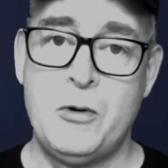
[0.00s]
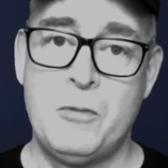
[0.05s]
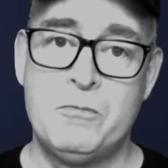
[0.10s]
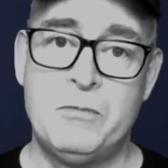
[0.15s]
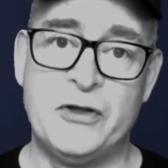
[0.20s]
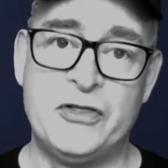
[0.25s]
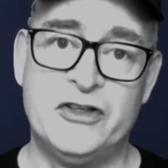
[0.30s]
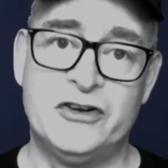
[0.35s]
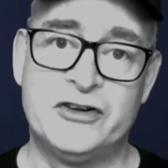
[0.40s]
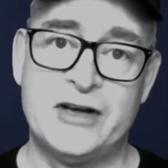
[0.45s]

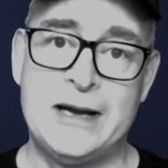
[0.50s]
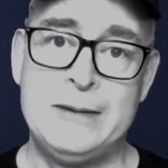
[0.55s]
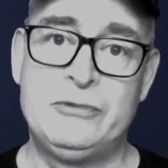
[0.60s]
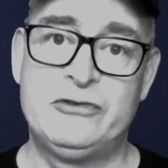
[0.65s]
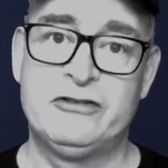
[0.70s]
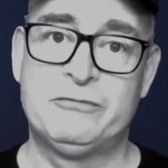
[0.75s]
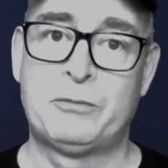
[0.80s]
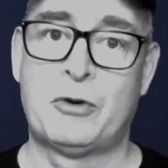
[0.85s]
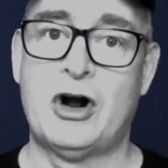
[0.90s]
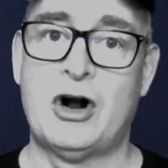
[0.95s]
but the types
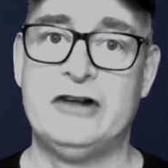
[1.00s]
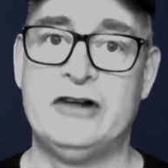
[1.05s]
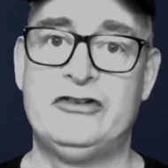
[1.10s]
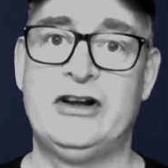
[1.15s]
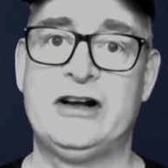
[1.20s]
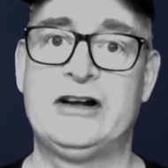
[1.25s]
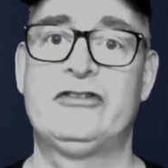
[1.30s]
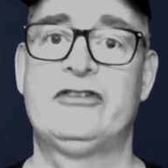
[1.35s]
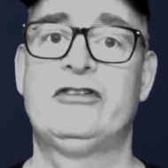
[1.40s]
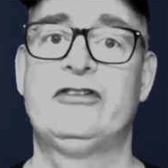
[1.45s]
of
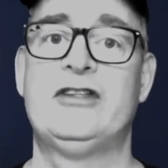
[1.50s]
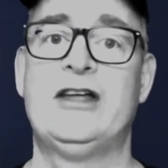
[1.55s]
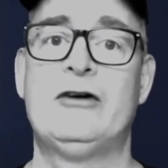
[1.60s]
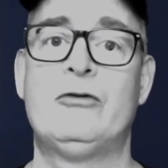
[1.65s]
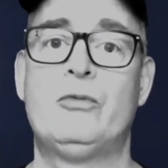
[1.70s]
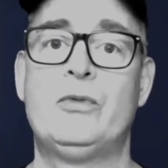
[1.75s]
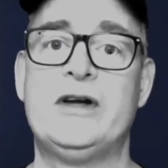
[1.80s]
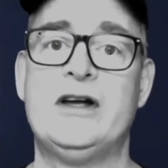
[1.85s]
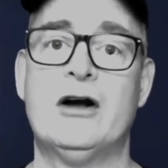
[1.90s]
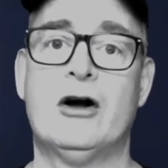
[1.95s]
projects
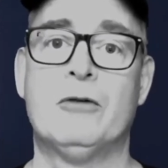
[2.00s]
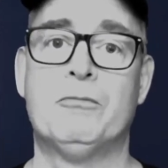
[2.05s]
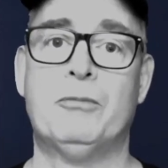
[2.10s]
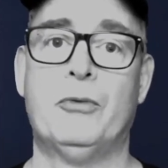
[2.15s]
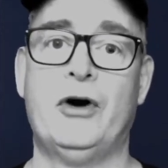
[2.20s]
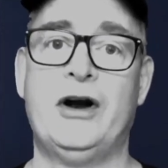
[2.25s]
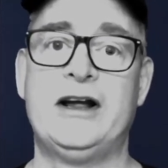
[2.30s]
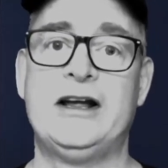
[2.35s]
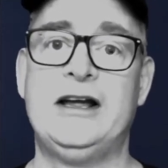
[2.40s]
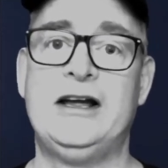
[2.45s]
that we are
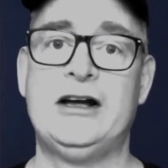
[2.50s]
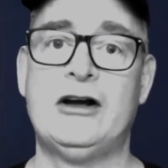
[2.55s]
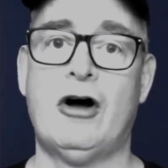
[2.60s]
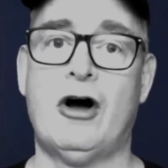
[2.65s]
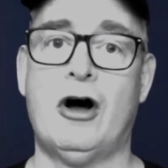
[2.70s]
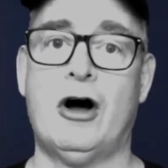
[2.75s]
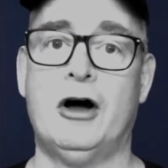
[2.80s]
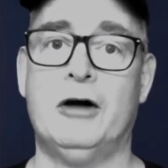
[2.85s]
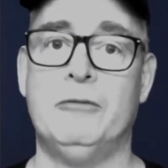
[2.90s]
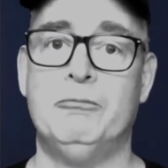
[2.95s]
bringing
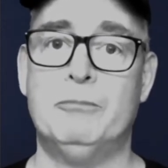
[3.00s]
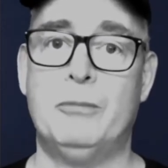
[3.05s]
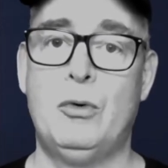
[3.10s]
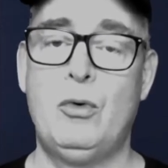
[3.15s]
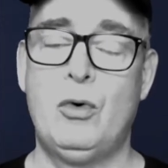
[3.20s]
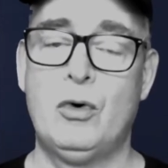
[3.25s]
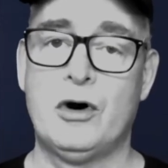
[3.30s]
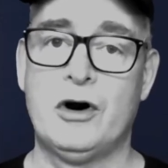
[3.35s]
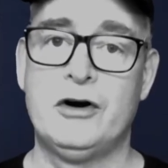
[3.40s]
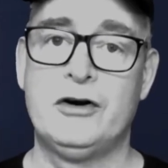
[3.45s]
on
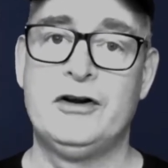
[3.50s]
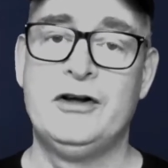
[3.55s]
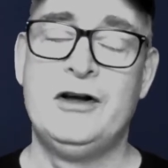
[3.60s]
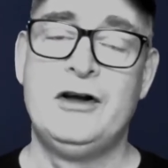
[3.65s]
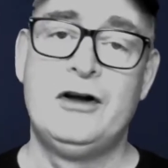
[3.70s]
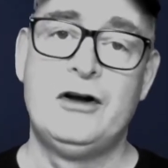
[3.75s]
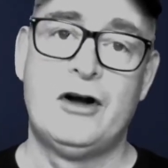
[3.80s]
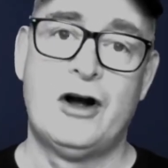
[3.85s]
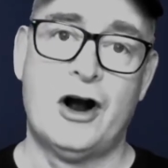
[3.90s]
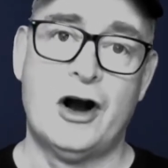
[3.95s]
board
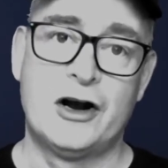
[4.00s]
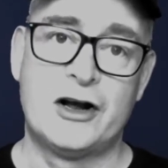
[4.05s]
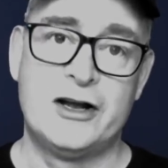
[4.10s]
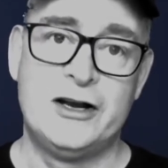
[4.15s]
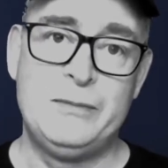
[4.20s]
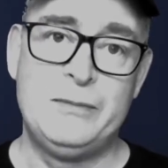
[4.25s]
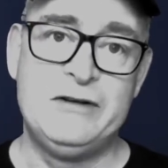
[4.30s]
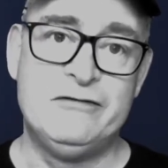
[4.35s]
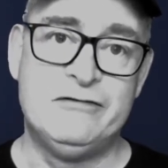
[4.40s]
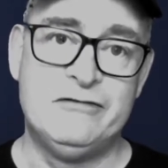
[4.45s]
are going to
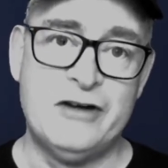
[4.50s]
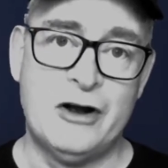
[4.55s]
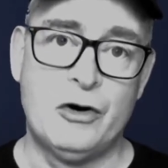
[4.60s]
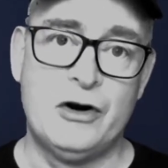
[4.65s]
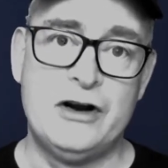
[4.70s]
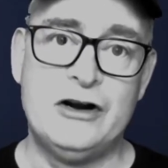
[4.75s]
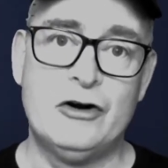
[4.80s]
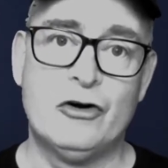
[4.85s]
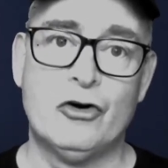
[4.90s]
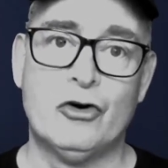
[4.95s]
be
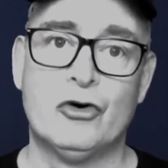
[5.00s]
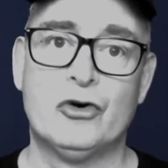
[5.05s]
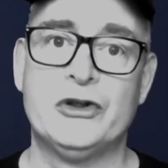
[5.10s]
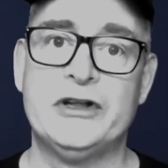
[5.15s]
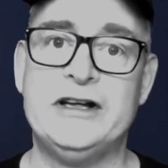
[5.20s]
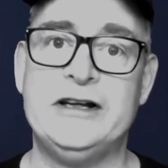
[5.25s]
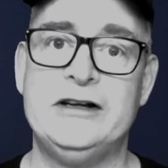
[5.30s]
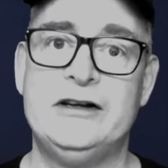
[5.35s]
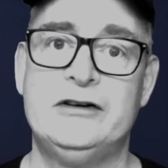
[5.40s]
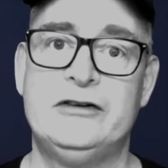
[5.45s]
very
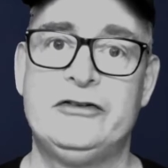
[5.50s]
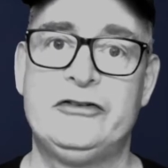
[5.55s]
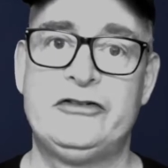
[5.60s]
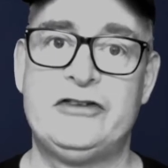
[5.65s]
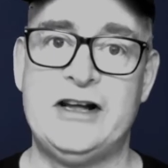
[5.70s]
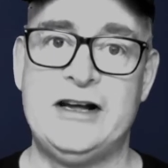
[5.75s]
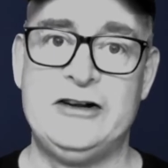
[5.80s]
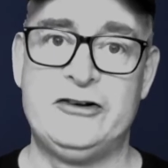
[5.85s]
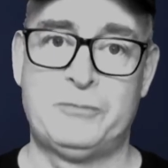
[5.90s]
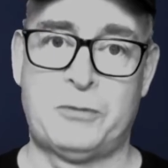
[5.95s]
early
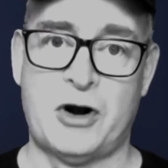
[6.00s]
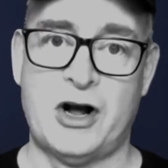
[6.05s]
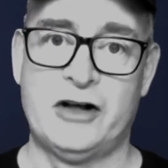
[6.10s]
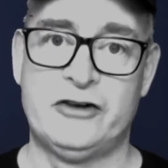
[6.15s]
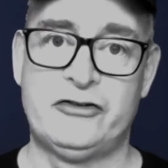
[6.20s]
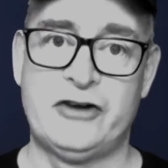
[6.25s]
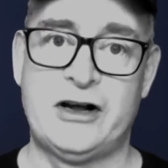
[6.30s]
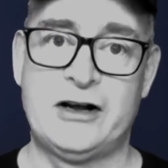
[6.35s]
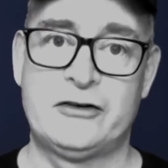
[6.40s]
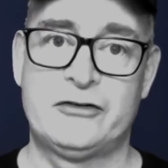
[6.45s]
stage
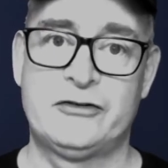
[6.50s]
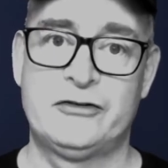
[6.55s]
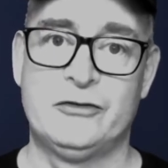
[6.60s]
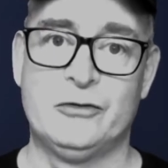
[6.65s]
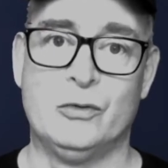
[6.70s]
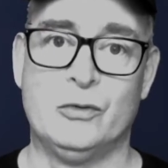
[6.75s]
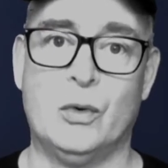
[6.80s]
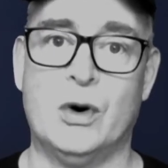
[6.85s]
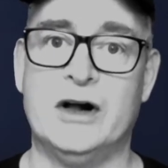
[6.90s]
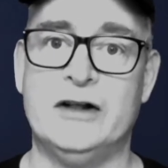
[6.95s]
projects,
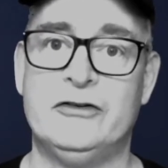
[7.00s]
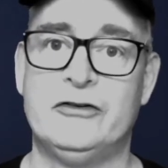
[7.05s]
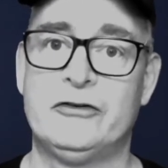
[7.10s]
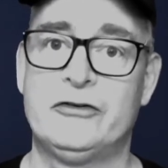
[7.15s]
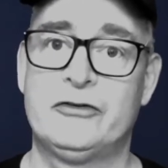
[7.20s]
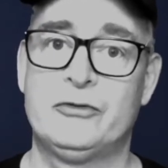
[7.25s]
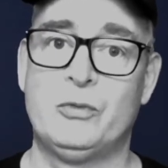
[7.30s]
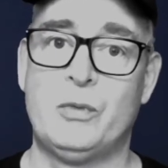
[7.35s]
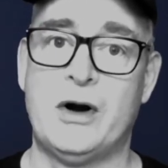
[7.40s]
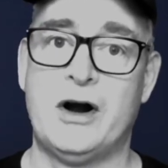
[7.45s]

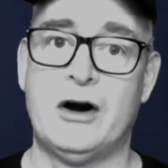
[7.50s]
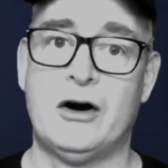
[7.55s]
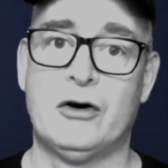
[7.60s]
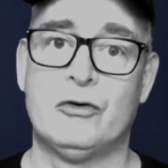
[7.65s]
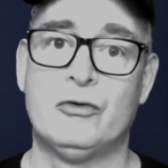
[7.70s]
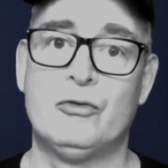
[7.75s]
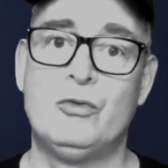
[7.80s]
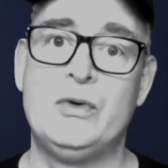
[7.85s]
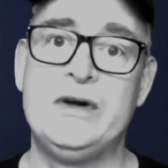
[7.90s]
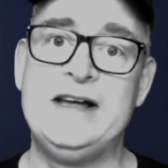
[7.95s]
ones where
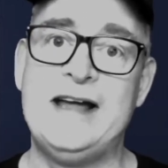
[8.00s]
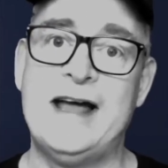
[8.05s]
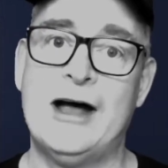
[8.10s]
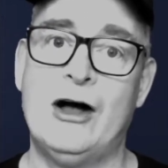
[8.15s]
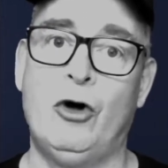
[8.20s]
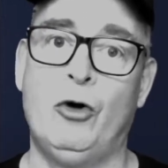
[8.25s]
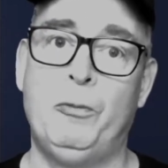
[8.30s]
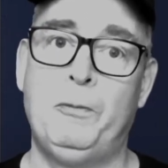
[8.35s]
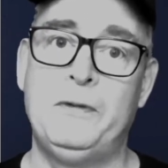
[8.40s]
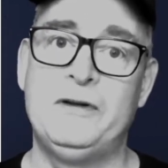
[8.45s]
we
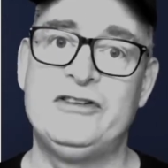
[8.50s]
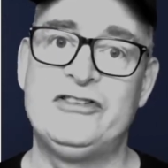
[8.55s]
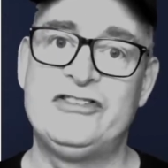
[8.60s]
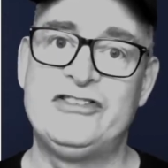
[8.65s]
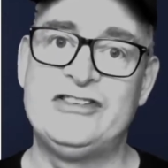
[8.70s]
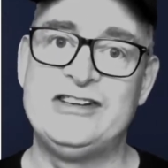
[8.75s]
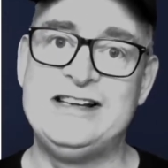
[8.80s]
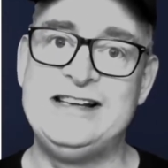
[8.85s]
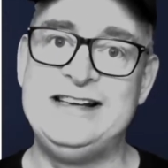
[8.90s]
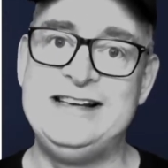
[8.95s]
help
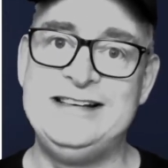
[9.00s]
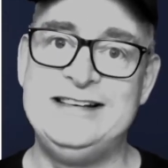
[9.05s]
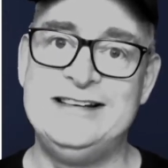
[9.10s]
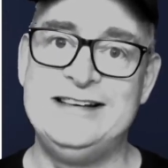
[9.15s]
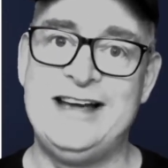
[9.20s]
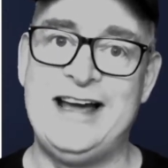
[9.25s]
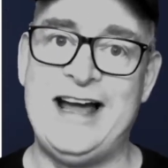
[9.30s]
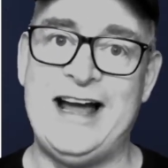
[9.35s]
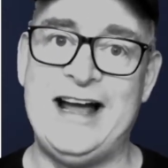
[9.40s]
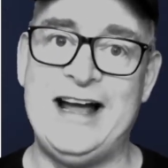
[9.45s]
seed
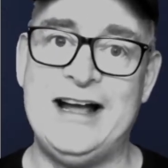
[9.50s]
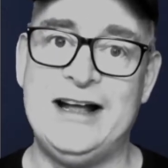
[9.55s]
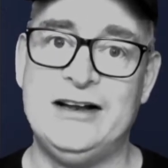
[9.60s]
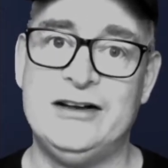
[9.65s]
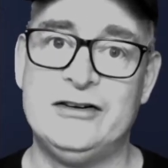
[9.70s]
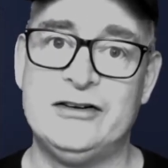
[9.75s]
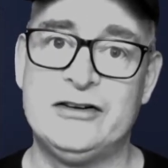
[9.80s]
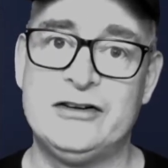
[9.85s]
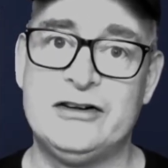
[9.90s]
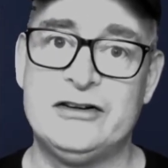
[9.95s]

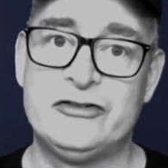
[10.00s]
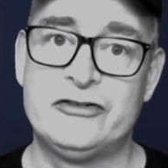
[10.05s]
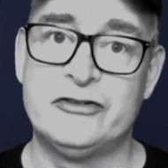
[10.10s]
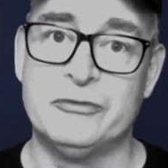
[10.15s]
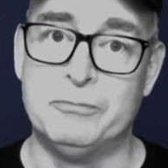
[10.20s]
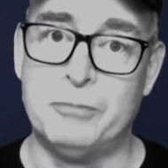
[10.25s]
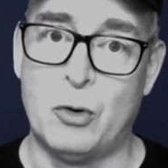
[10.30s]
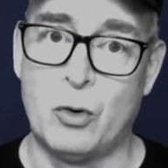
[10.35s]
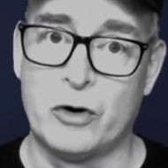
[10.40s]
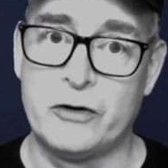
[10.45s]
and
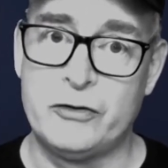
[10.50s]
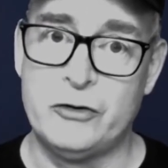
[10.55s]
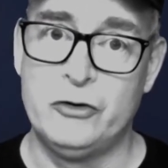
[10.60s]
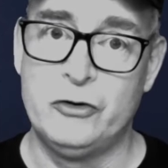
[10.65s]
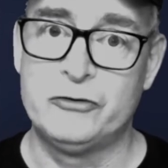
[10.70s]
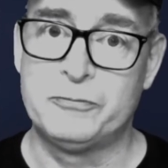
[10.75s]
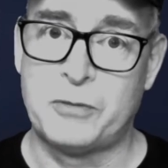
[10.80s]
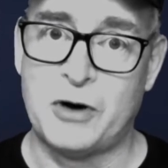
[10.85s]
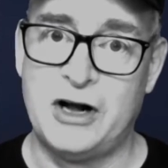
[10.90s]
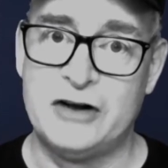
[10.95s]
support
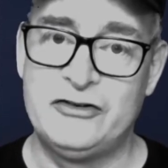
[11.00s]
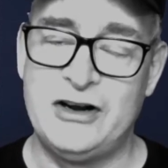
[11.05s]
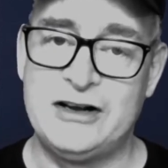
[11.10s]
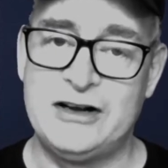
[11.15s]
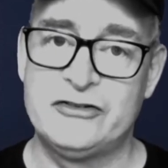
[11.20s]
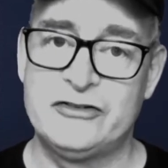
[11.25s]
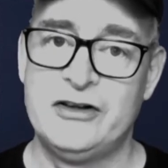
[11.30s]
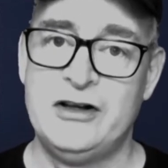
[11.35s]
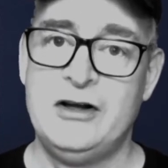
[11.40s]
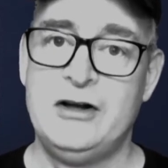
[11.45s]
those
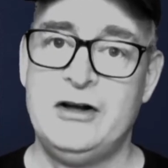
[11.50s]
projects,